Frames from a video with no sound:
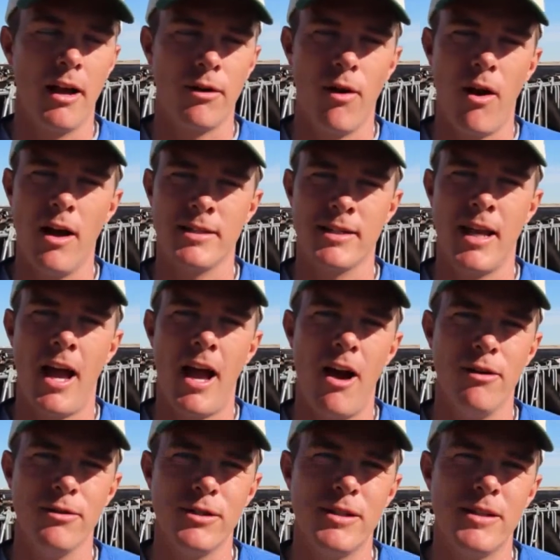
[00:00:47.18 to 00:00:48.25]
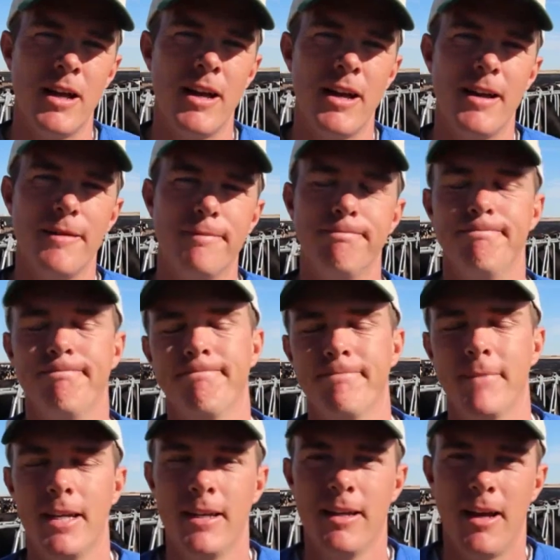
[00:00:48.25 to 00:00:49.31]
cross cows,
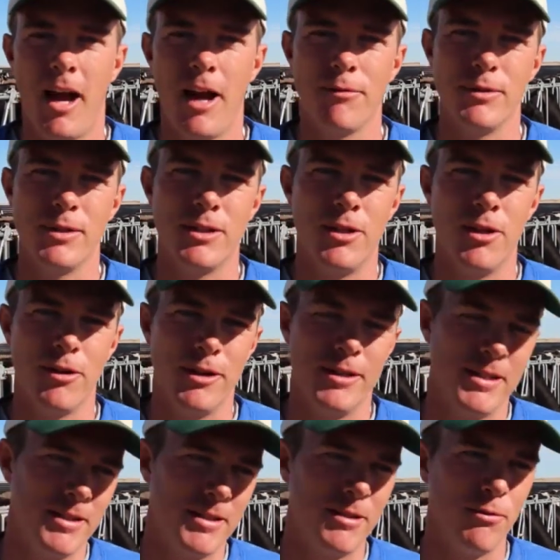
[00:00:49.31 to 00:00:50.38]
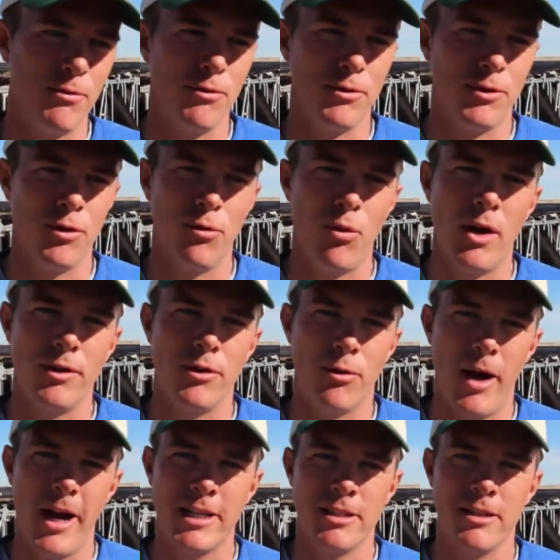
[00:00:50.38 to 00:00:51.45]
I was curious as to what
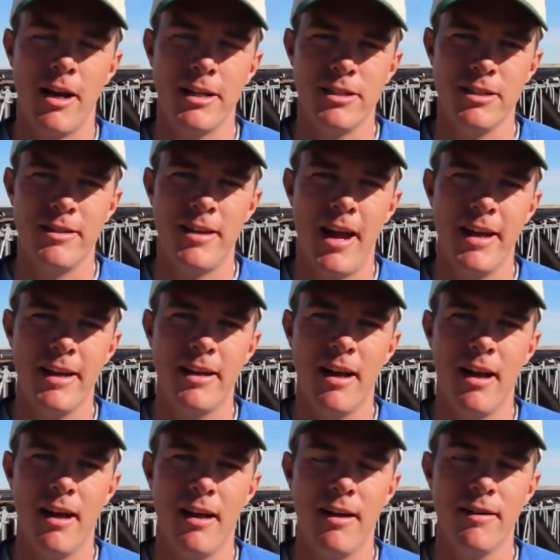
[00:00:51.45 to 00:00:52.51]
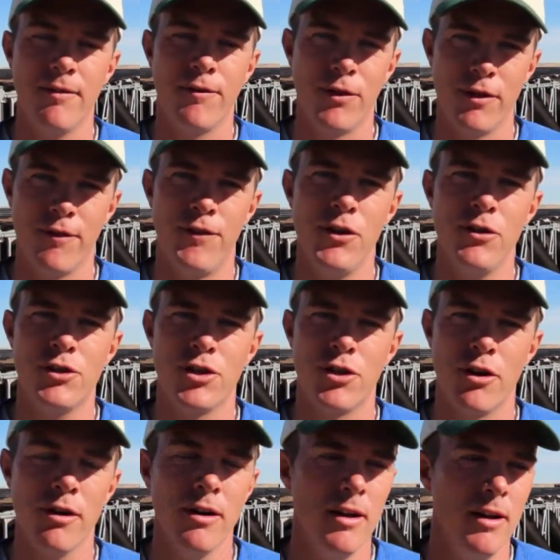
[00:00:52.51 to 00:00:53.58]
direction I should take for the
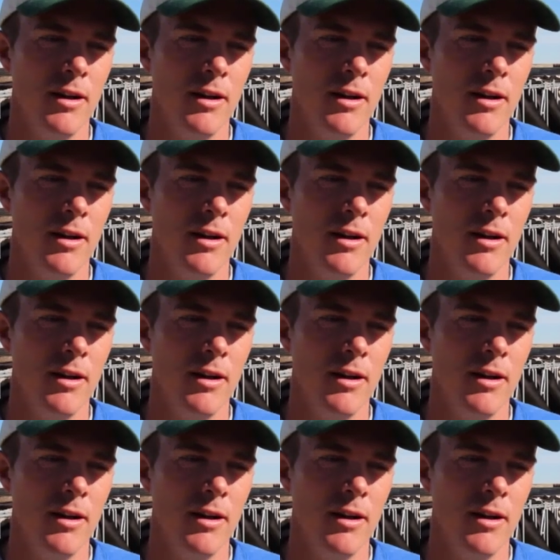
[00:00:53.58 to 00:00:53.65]
future.